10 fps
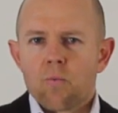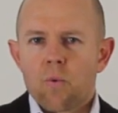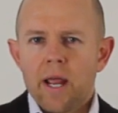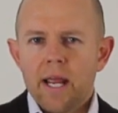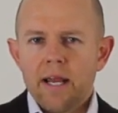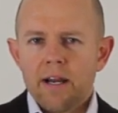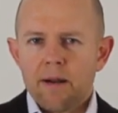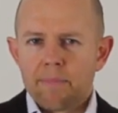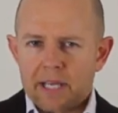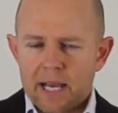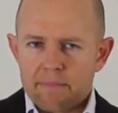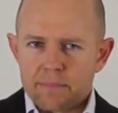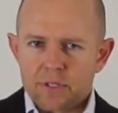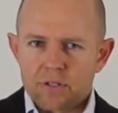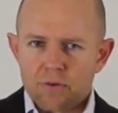Where it
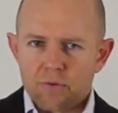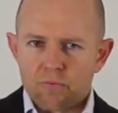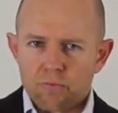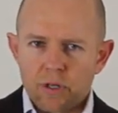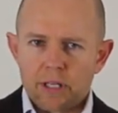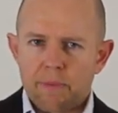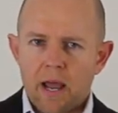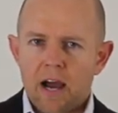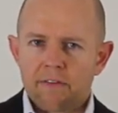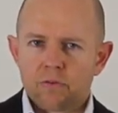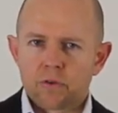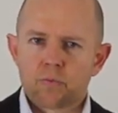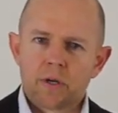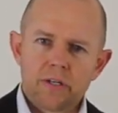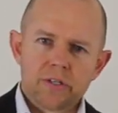becomes really powerful is
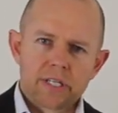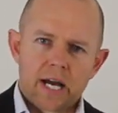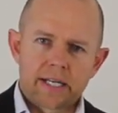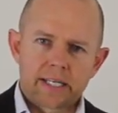when you start to